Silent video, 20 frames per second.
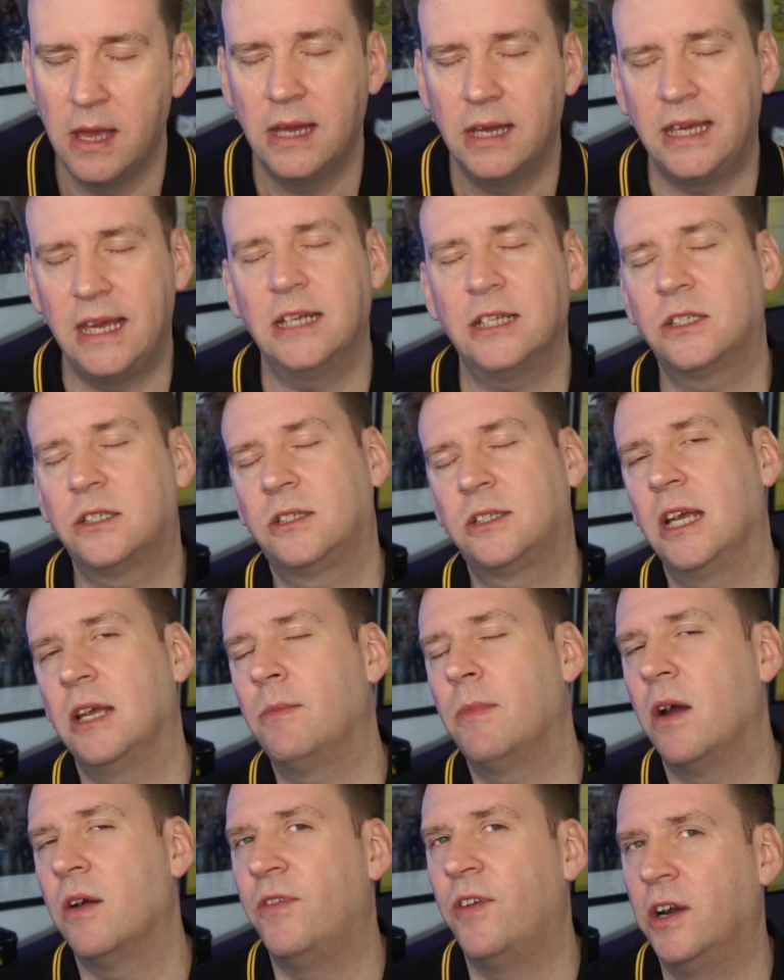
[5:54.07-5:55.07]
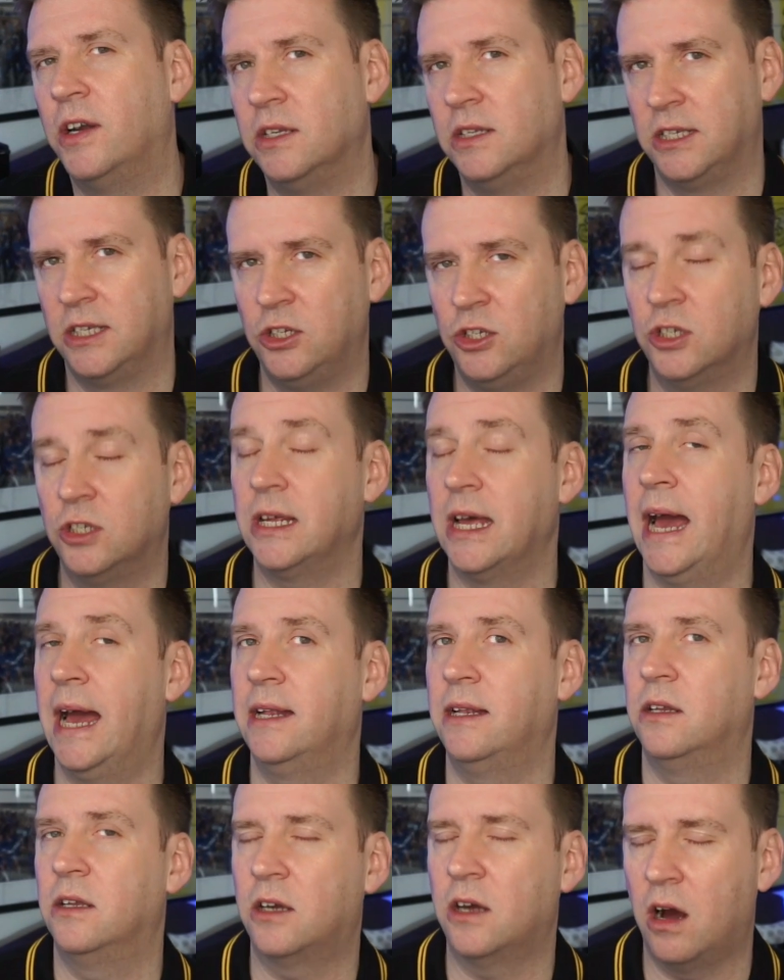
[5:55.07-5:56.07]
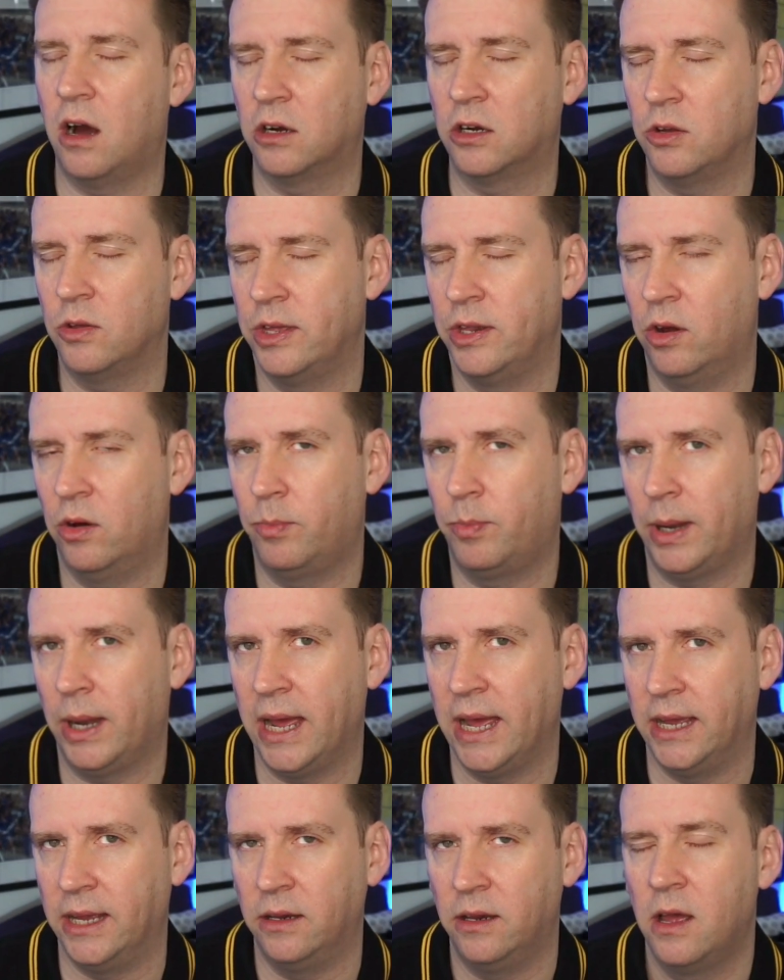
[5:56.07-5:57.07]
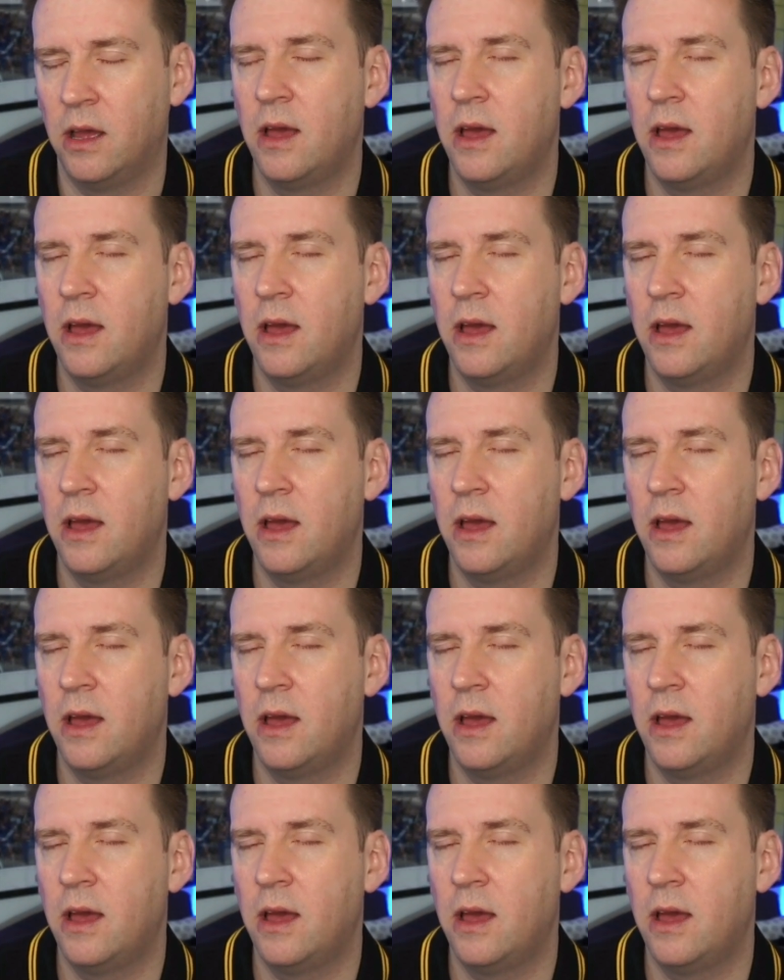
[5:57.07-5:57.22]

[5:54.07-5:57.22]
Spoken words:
Yes, Timo Werner's injured and Lukaku, they're not playing.